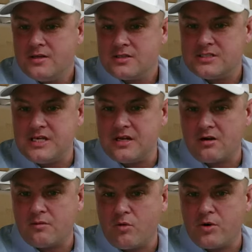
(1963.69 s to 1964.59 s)
Saying our
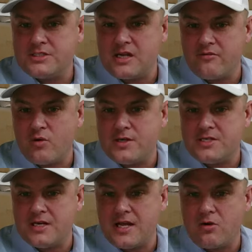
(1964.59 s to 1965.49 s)
good mornings to everyone.
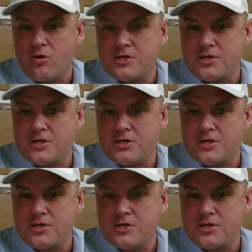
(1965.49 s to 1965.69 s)
Den Decor